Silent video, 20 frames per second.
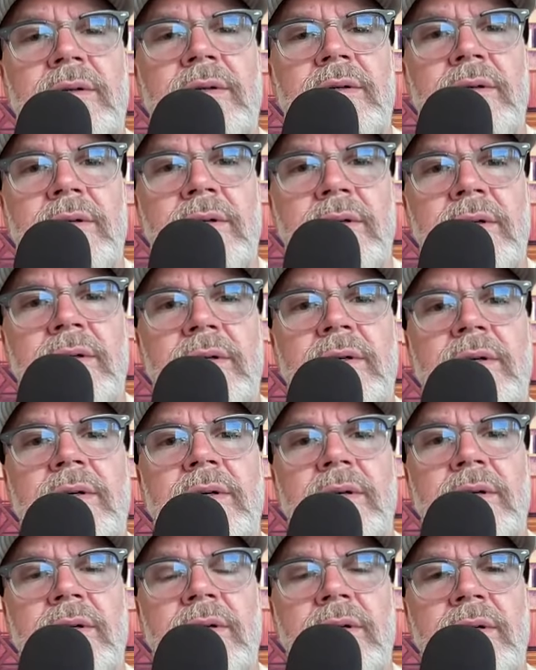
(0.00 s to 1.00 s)
something that
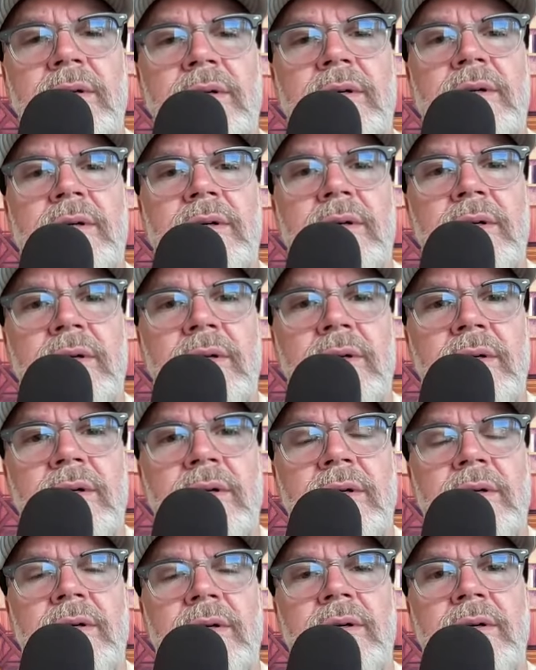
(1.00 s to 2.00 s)
has more
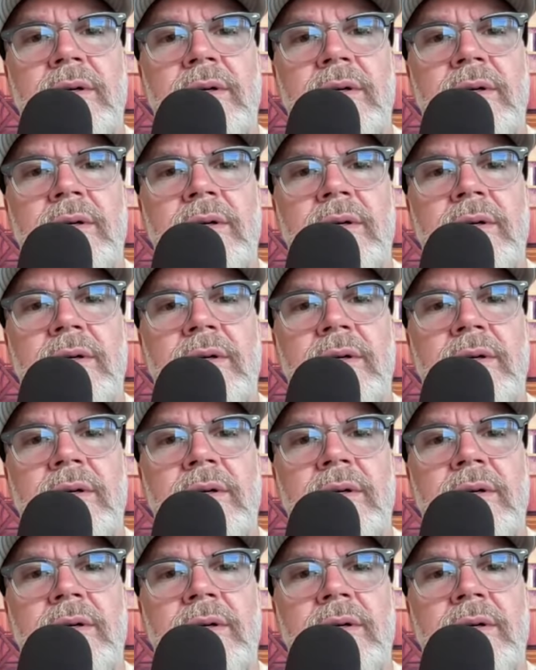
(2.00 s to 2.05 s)
depth